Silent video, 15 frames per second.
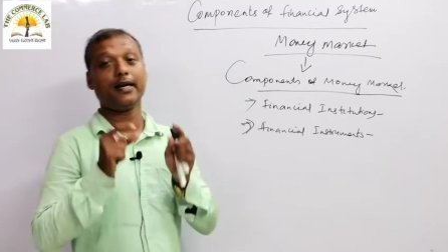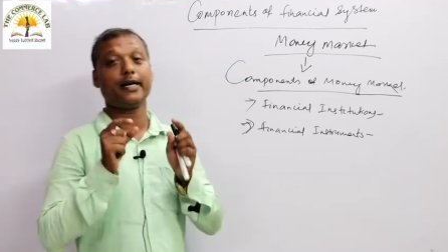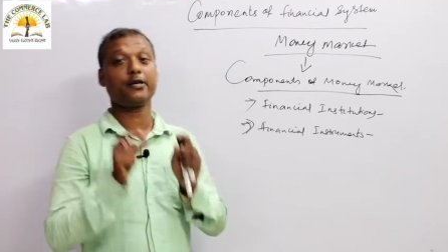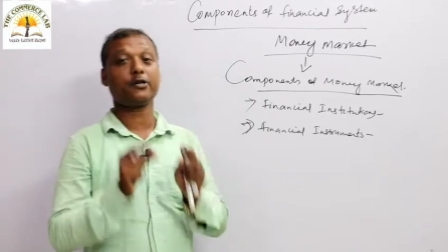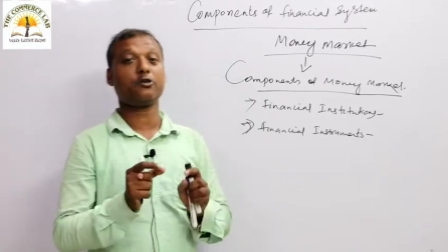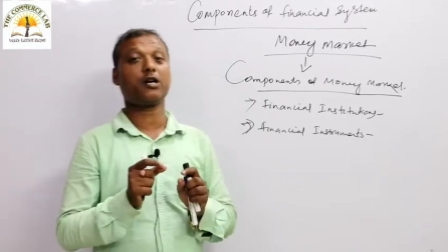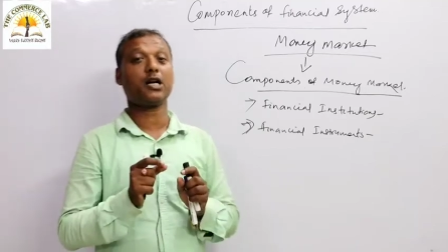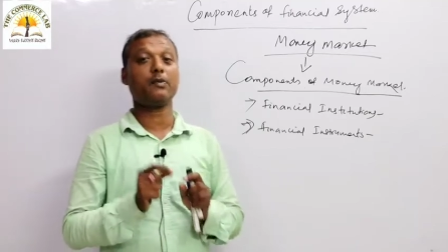
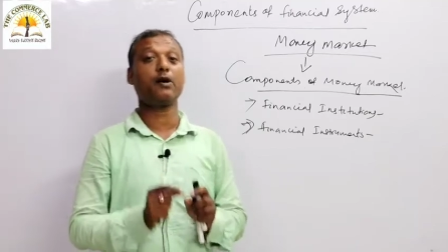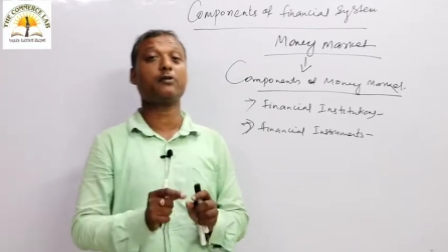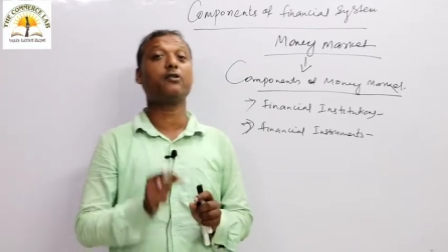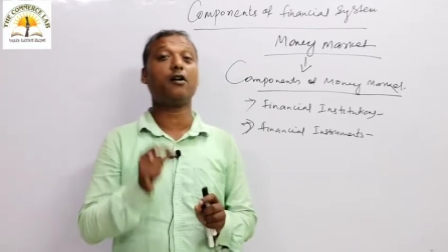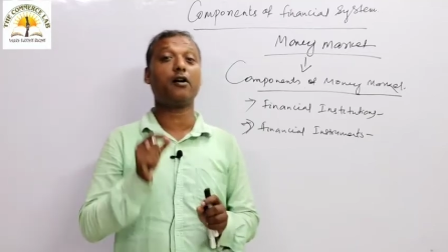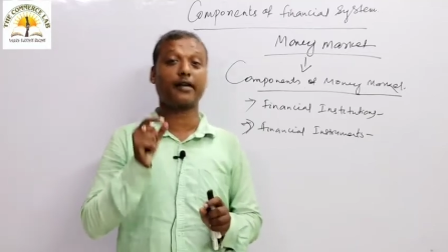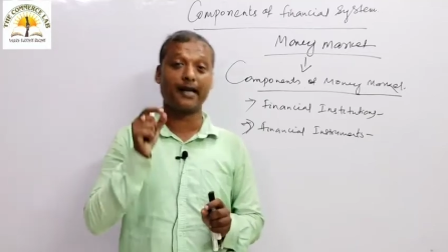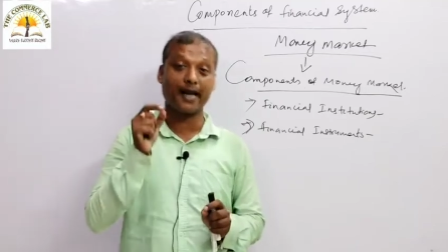Let us talk
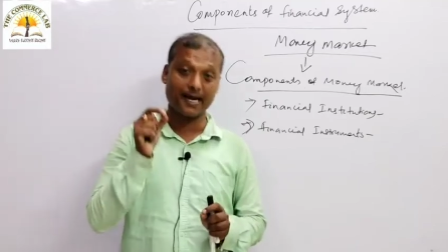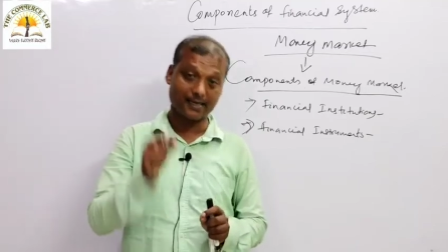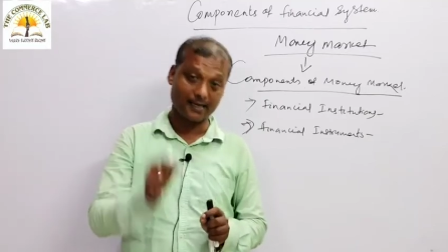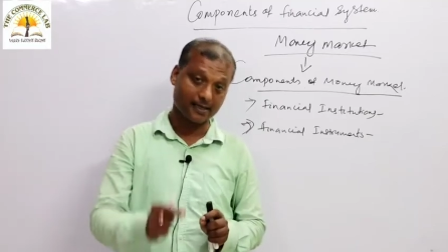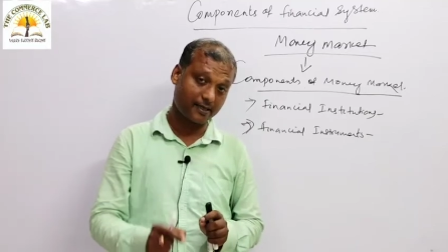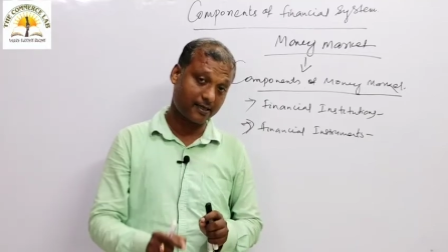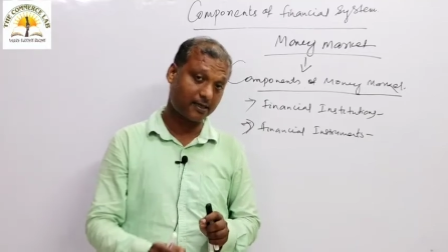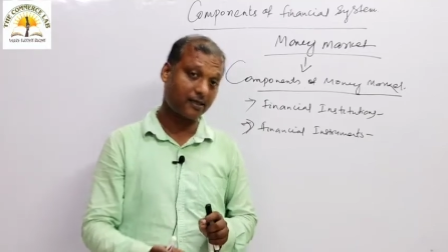about the
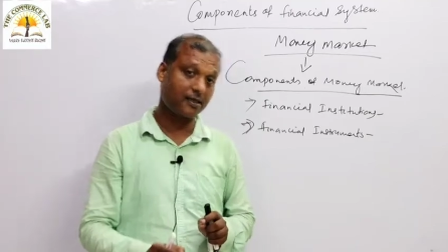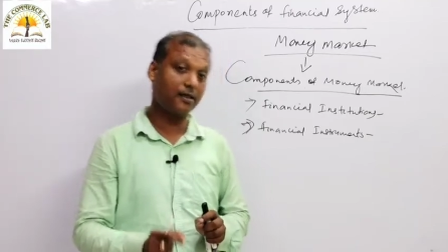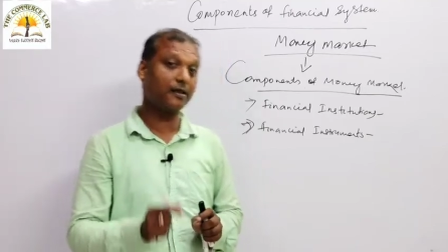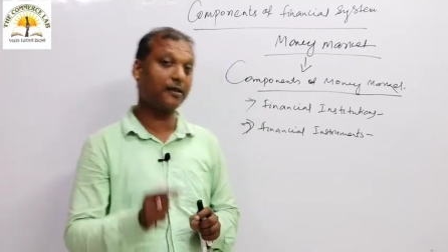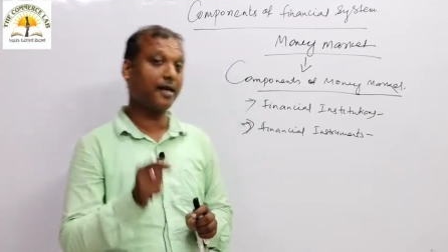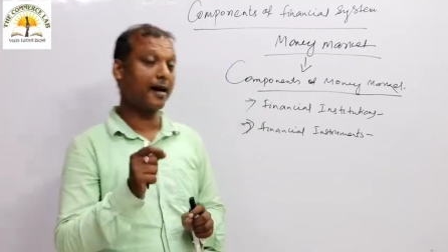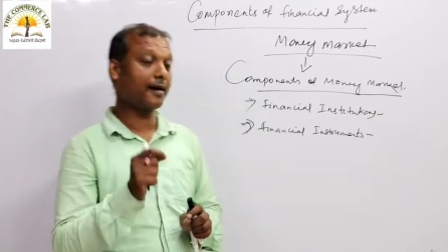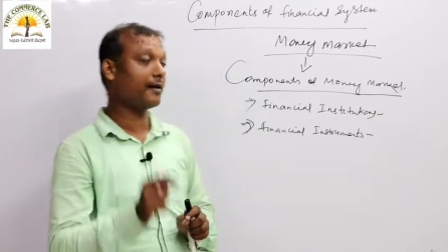organizations
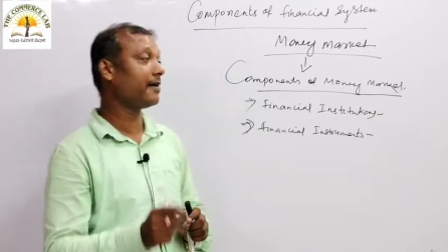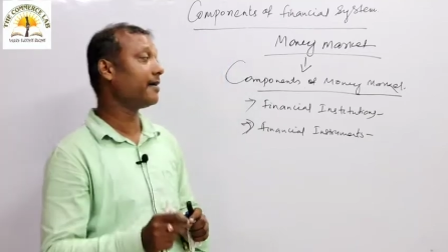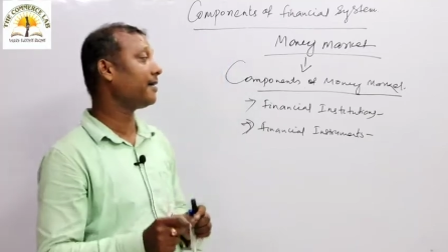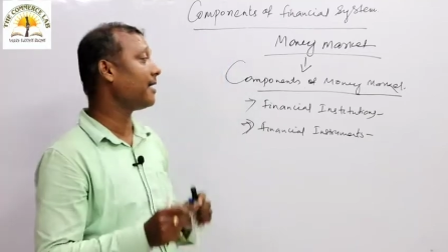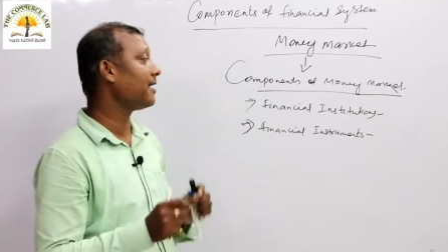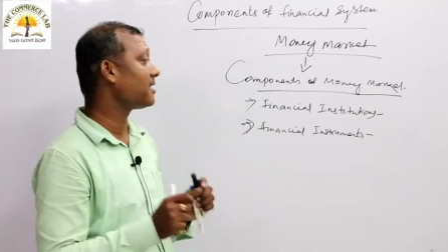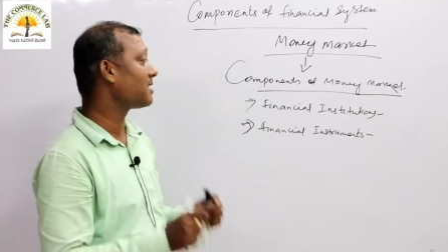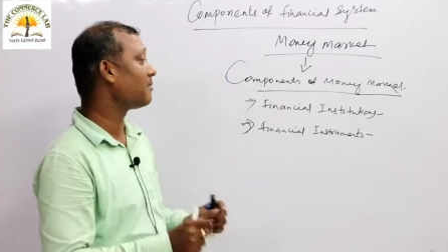
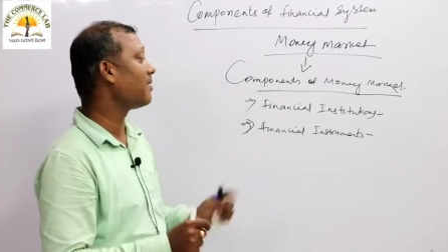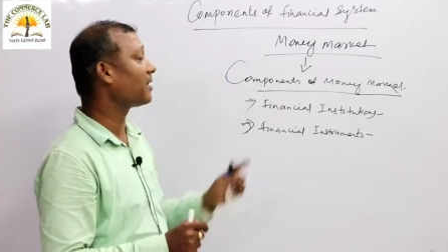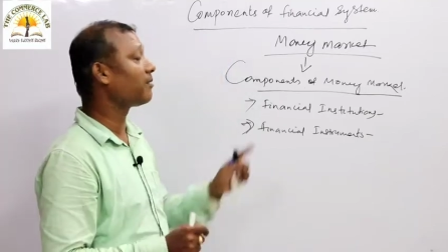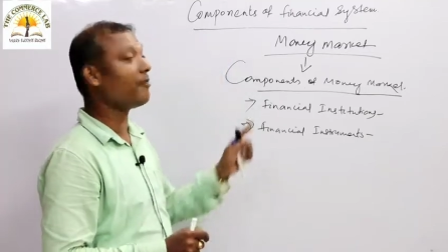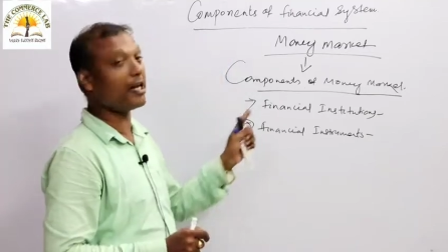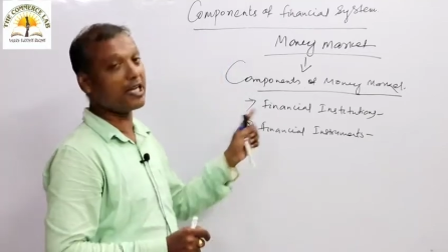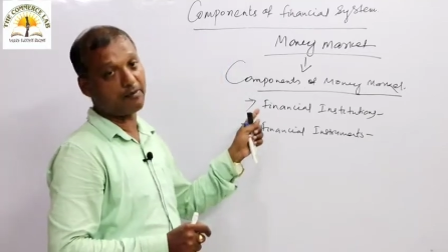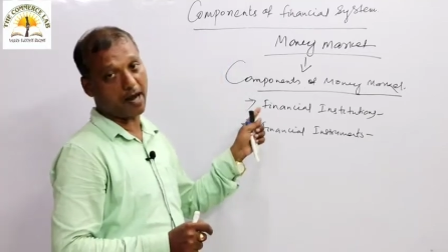that deals
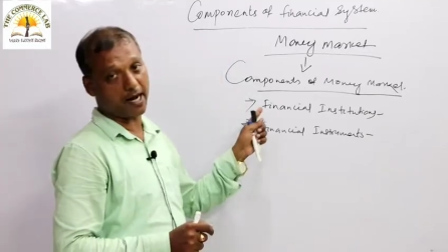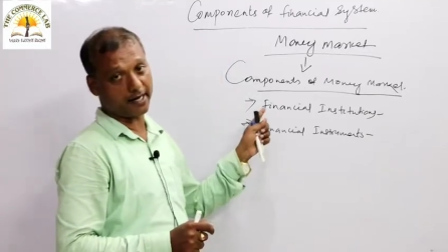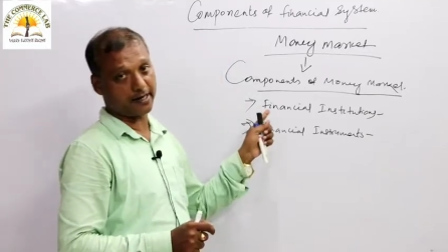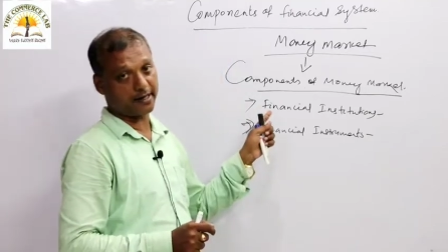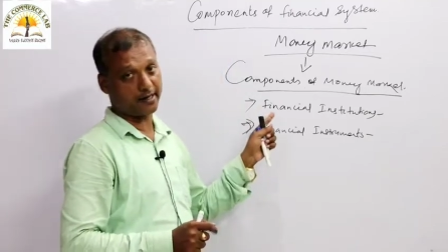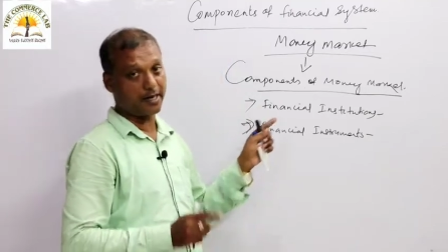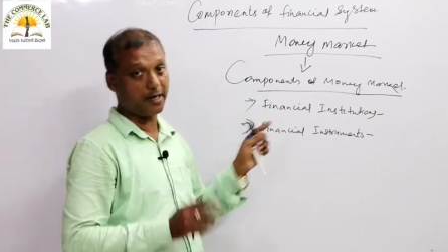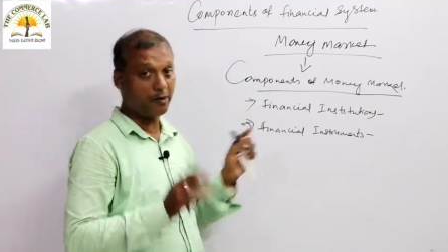with money
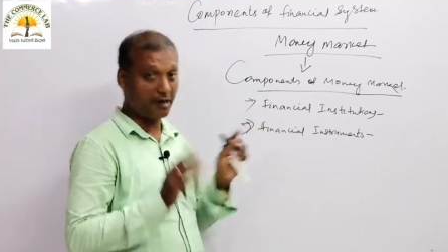market.